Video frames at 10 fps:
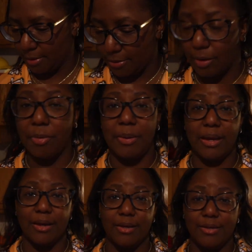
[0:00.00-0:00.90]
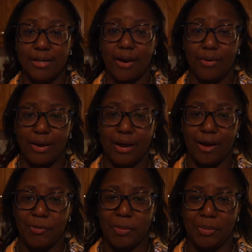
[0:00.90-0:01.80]
So I'm gonna make a sour
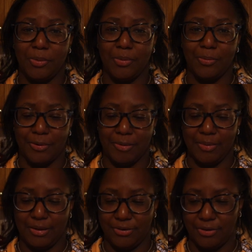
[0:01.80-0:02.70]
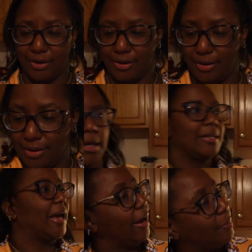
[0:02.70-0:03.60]
apple watermelon drink.
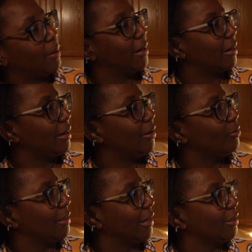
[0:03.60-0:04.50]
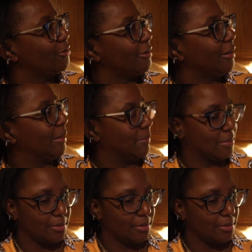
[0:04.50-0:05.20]
Damn playing again, who taking trips?